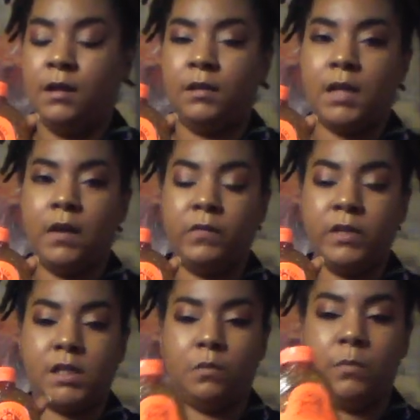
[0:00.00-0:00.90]
love
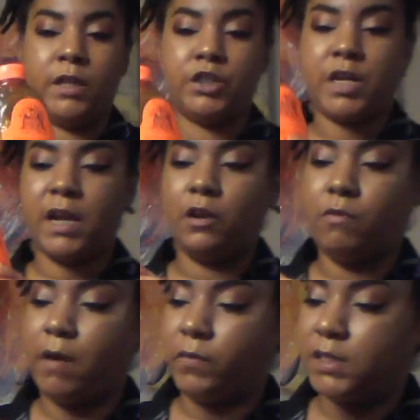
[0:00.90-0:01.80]
it so much and
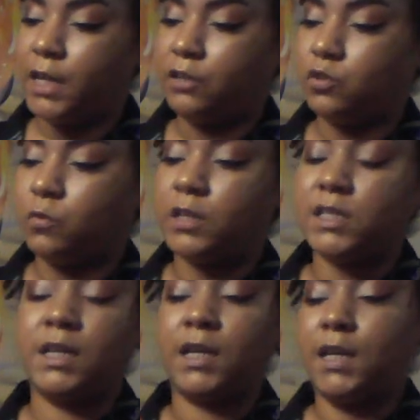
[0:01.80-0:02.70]
gravitate
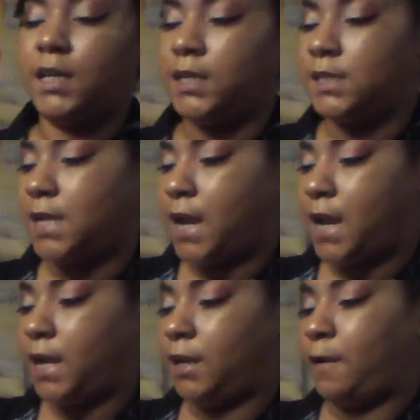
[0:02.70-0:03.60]
towards it, is
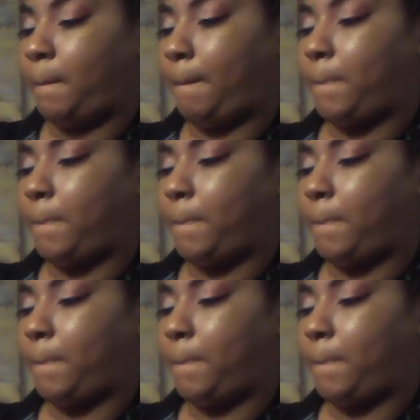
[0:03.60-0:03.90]
a